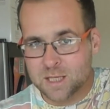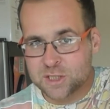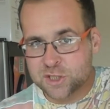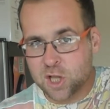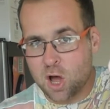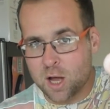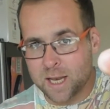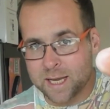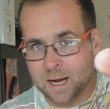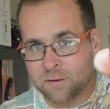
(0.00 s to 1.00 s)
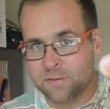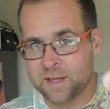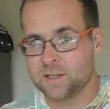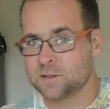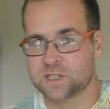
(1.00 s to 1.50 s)
Slightly, I
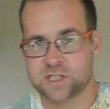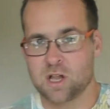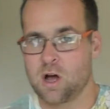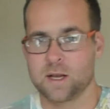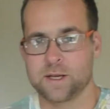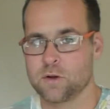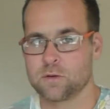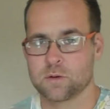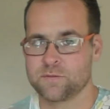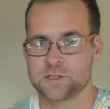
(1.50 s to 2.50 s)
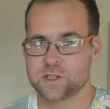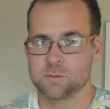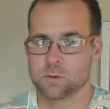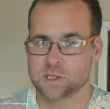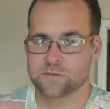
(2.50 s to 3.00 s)
think slightly. Nothing
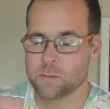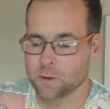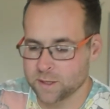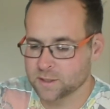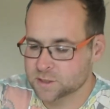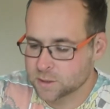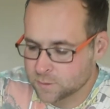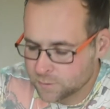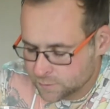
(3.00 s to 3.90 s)
too much if I'm honest.